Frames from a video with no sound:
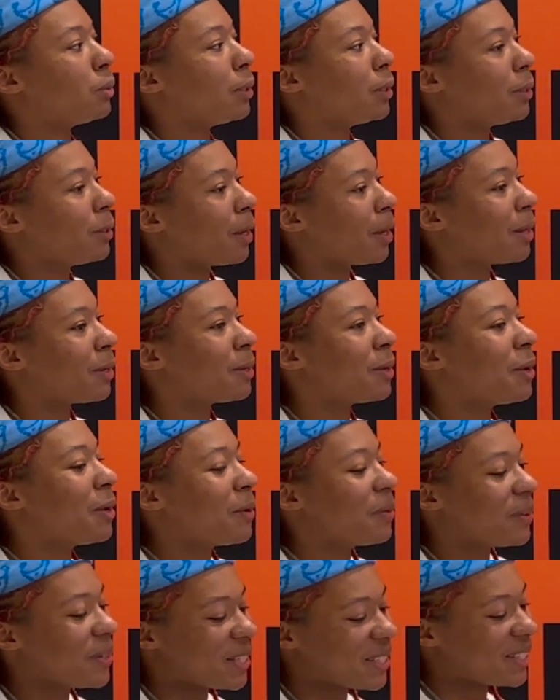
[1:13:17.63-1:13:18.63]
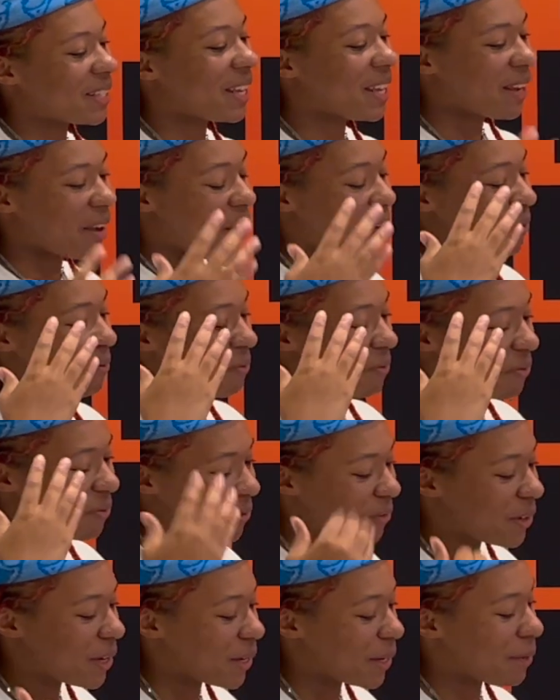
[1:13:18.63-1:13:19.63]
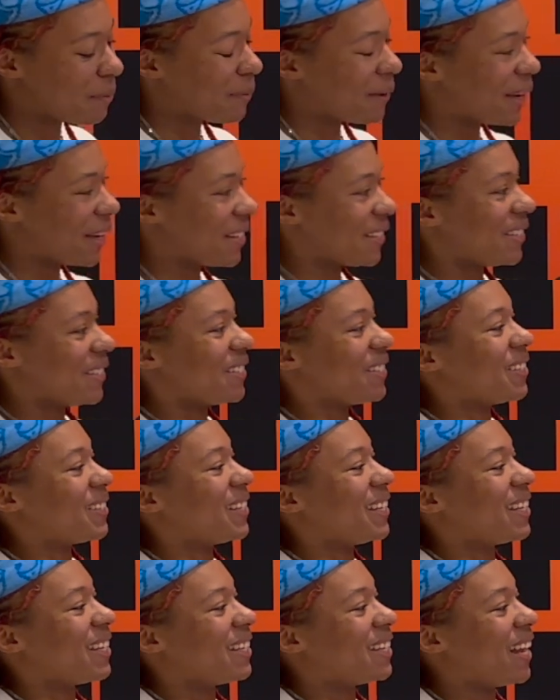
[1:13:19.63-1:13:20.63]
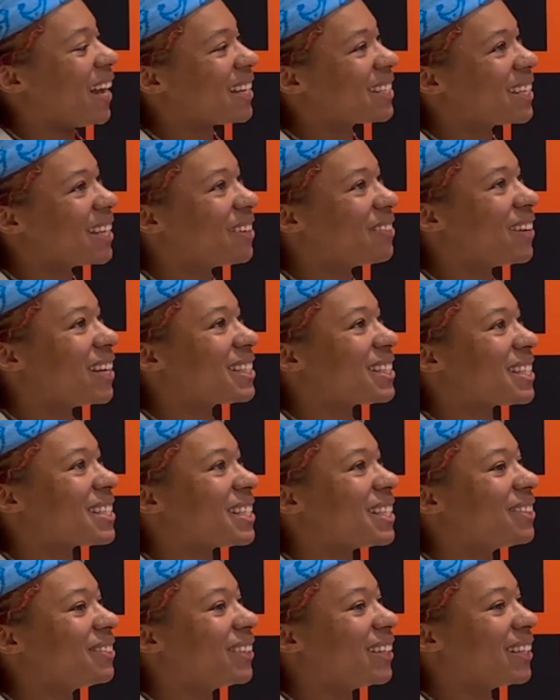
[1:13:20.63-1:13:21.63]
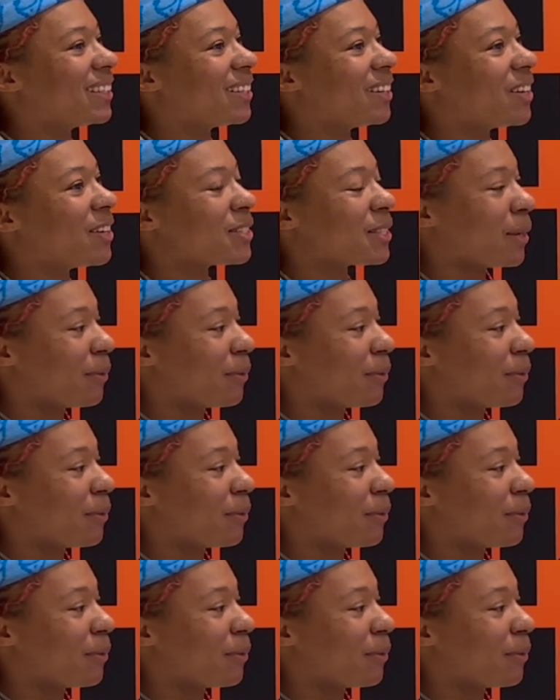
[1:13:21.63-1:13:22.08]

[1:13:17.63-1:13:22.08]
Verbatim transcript: And I want to say I'm very proud of you, and I can't wait Thank to you. see where it goes.